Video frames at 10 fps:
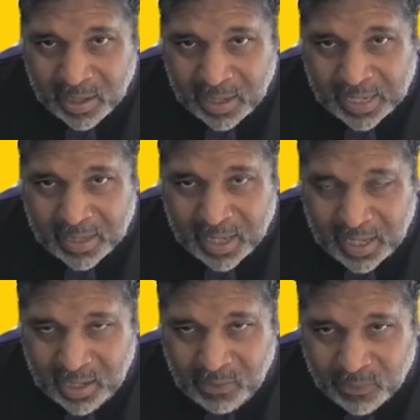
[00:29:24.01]
and the
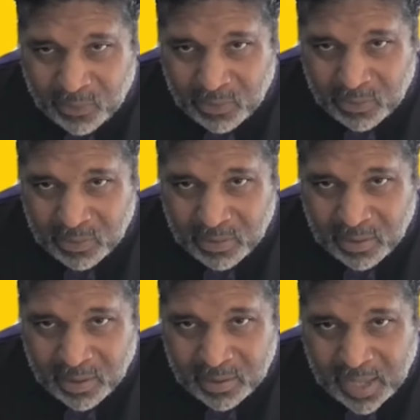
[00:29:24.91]
evil
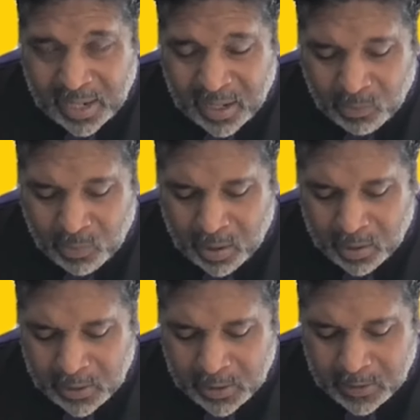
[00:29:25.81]
that it was.